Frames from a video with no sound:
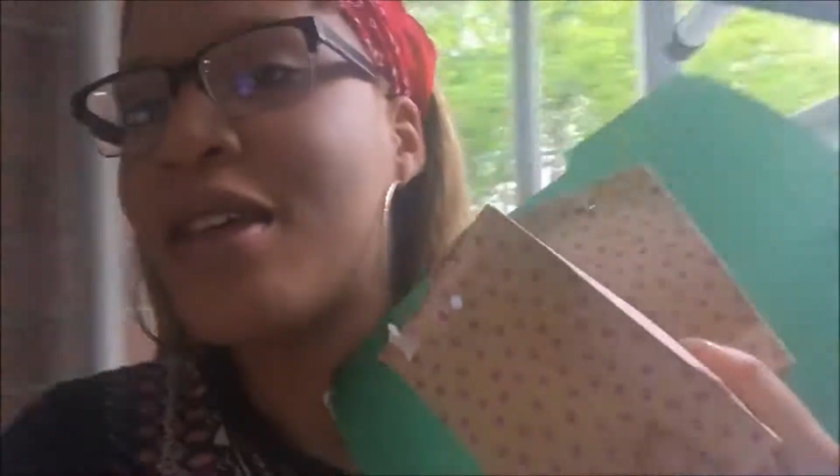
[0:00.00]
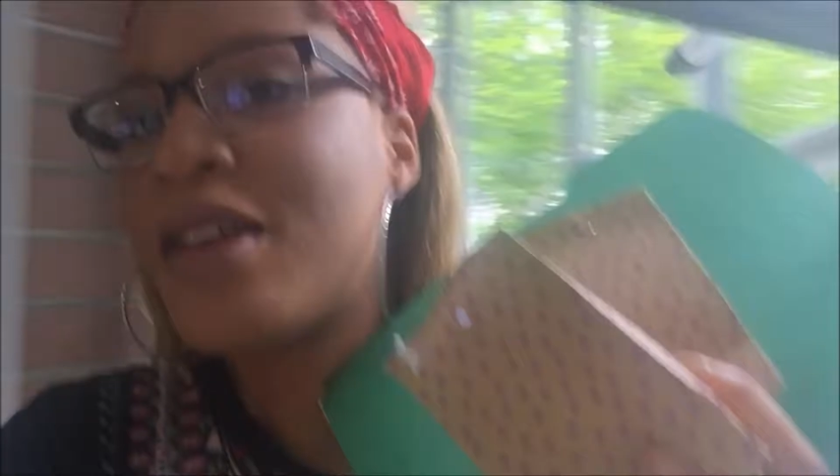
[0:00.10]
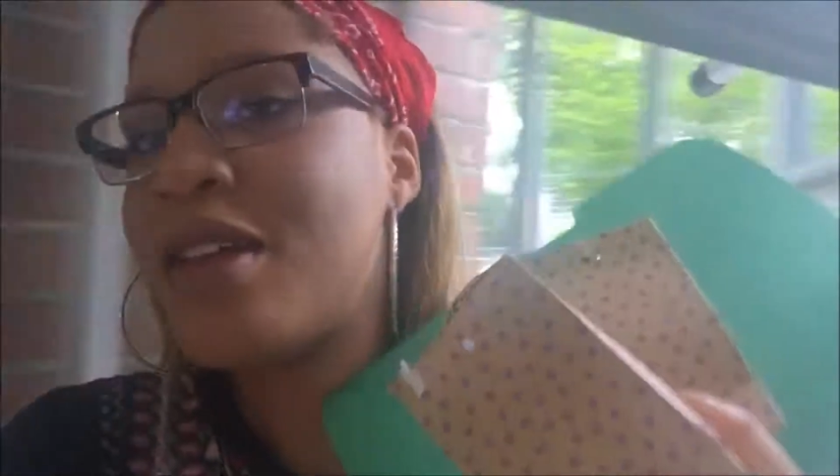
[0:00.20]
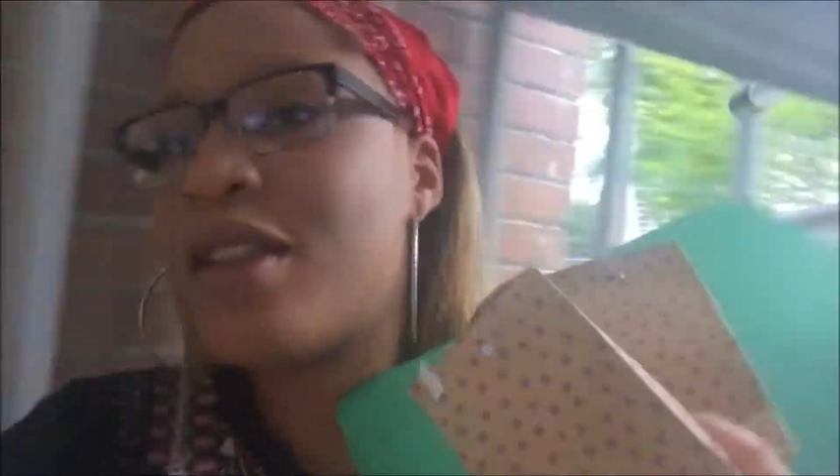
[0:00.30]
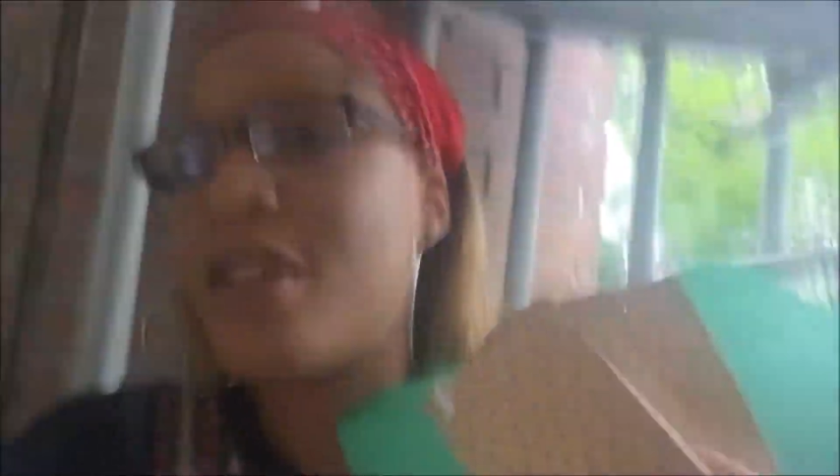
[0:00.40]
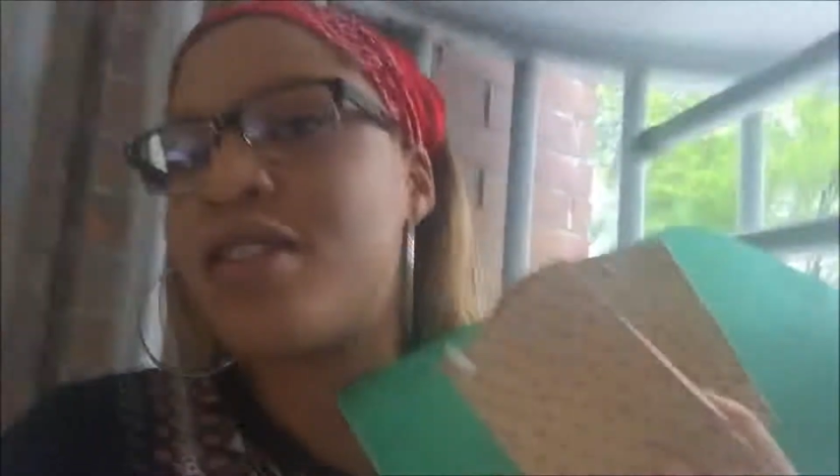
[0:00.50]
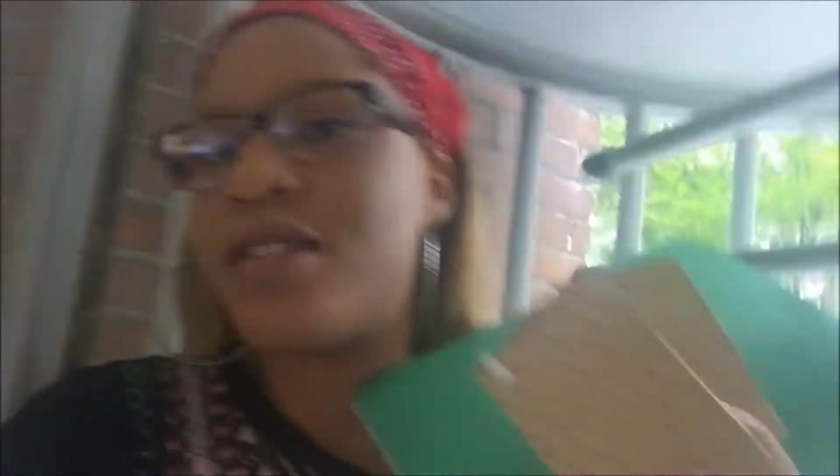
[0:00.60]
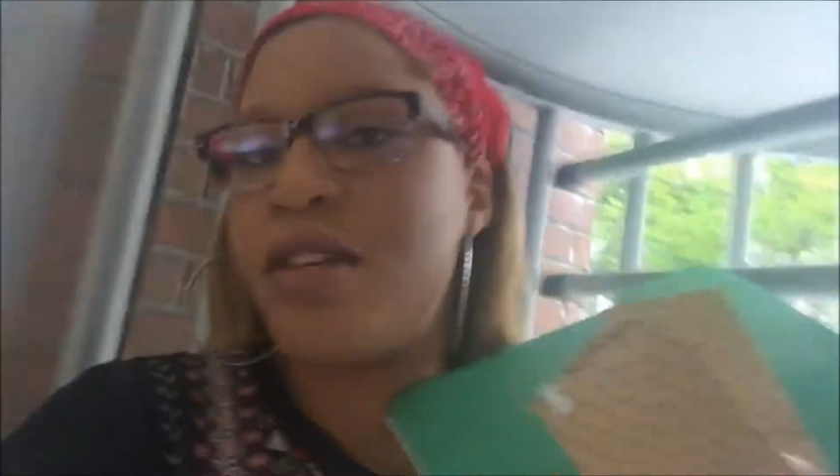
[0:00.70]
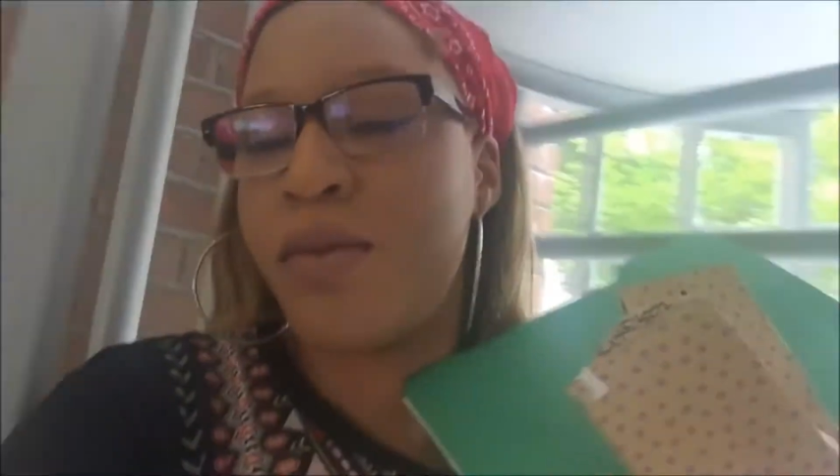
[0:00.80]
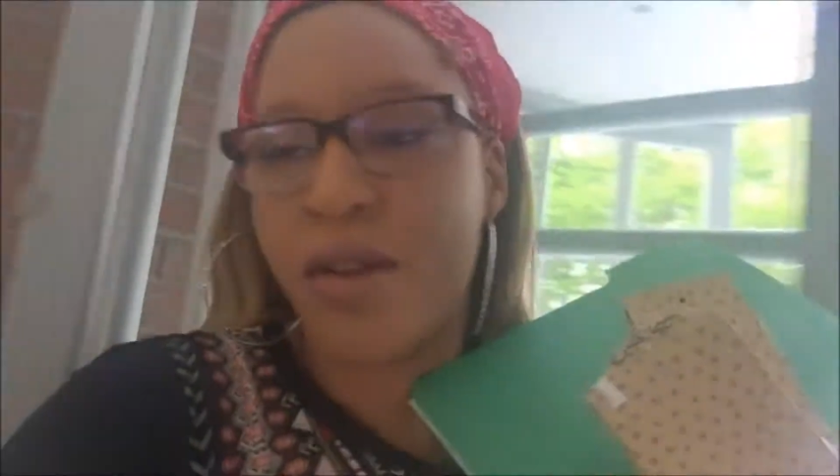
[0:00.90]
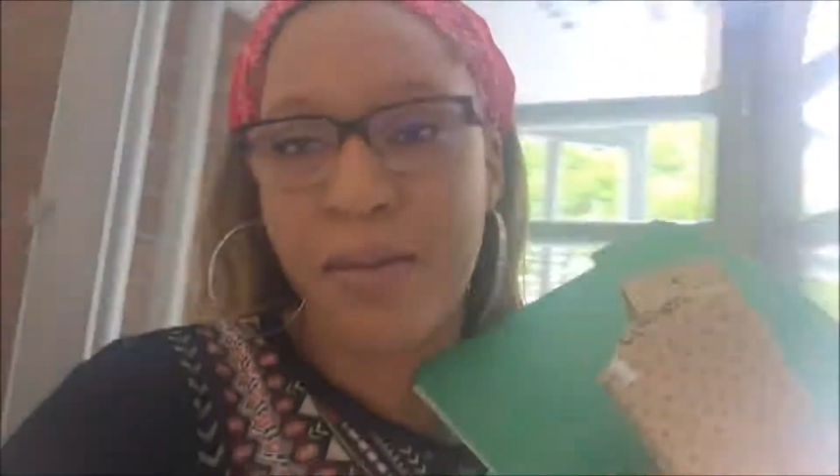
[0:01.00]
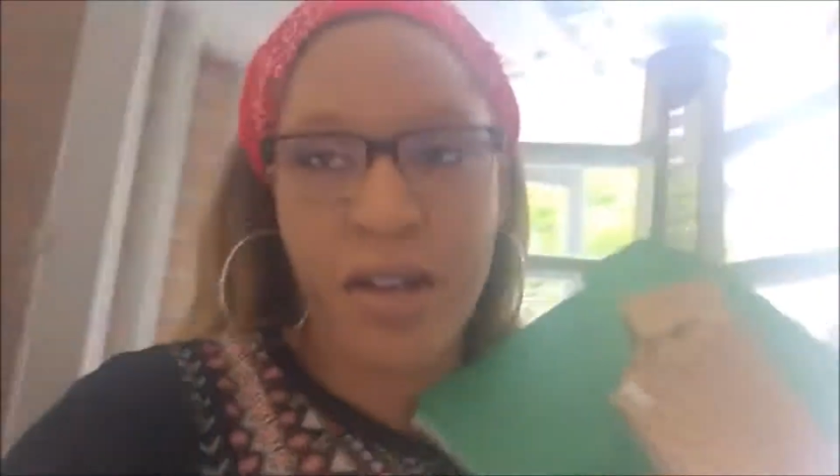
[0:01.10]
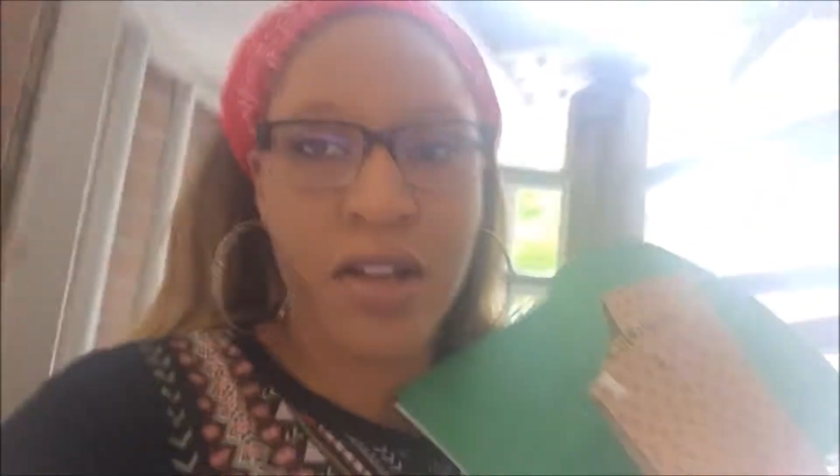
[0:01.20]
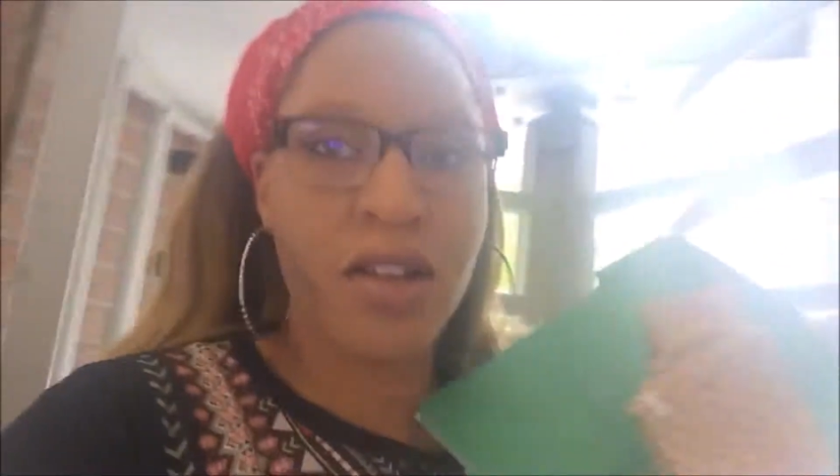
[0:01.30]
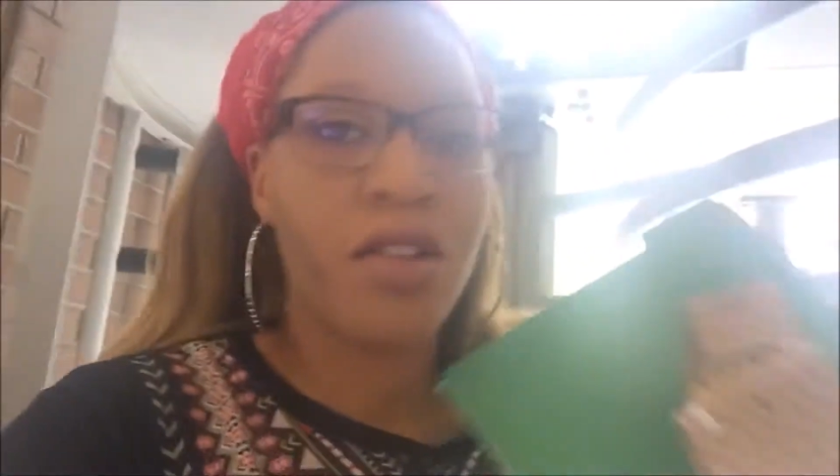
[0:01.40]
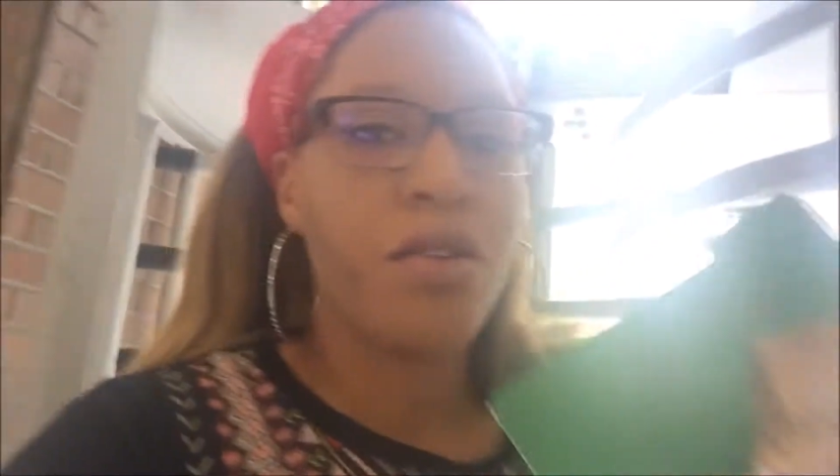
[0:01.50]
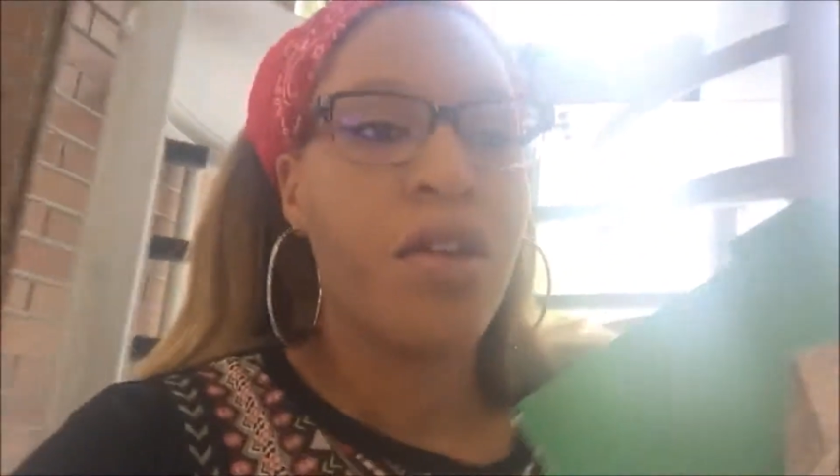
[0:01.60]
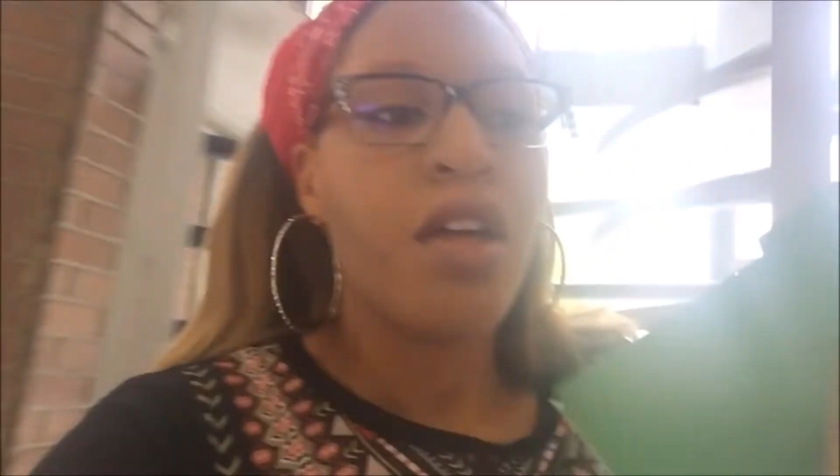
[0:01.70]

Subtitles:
then let's see, what am I gonna do?